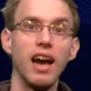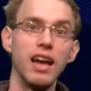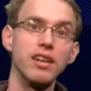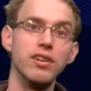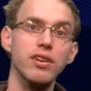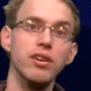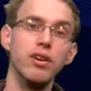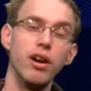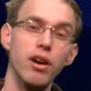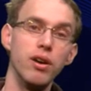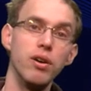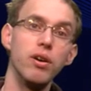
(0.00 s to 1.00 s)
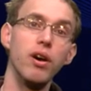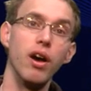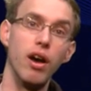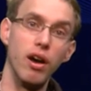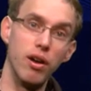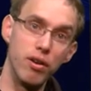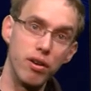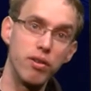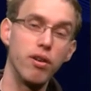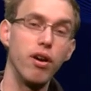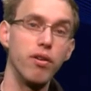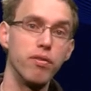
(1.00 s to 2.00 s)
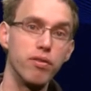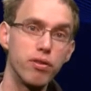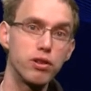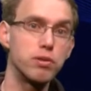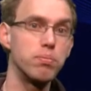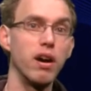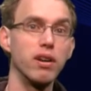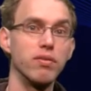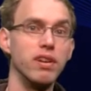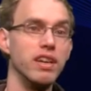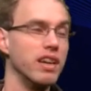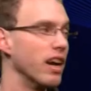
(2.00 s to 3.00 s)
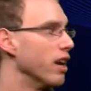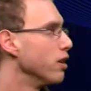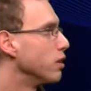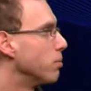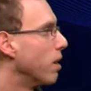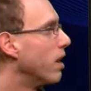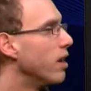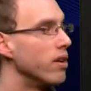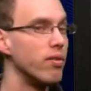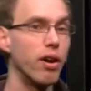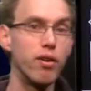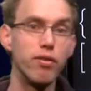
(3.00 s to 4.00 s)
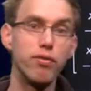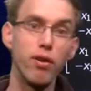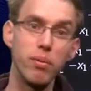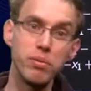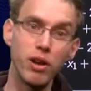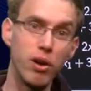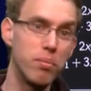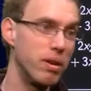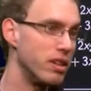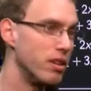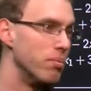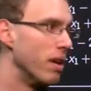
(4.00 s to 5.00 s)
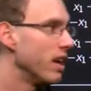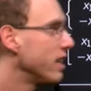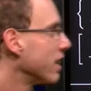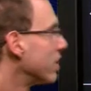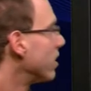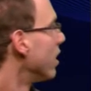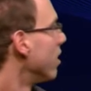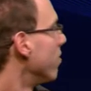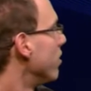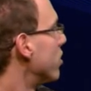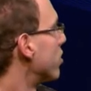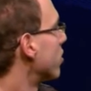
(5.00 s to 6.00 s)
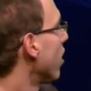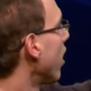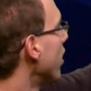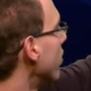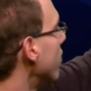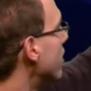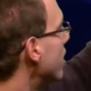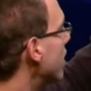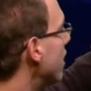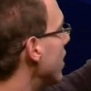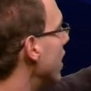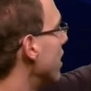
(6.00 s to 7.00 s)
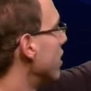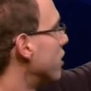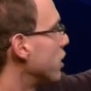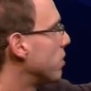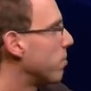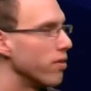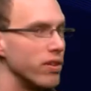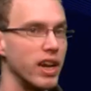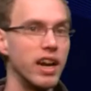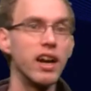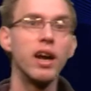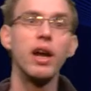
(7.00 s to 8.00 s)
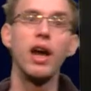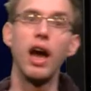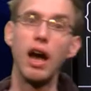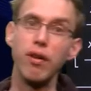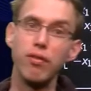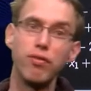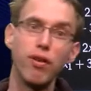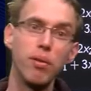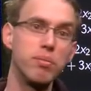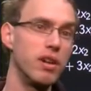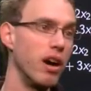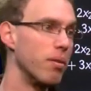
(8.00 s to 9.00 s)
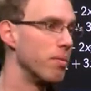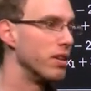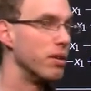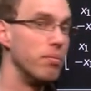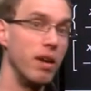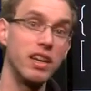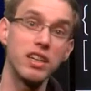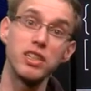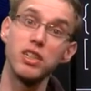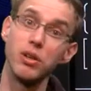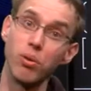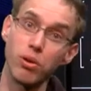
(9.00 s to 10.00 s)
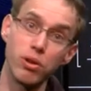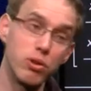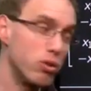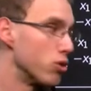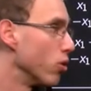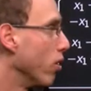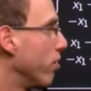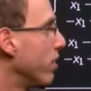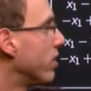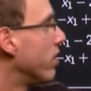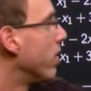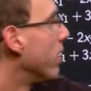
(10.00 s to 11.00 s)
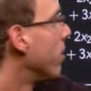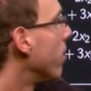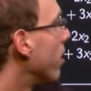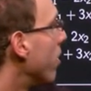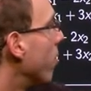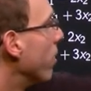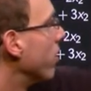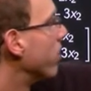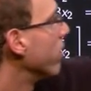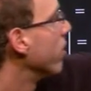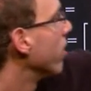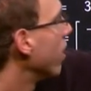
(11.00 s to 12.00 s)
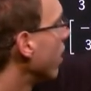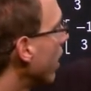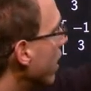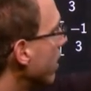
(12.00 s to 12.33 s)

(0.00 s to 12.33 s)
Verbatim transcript: at the uh, first part of linear algebra, where we formed the augmented matrix. We started with this linear system over here, and we formed the augmented matrix in order to solve it with, like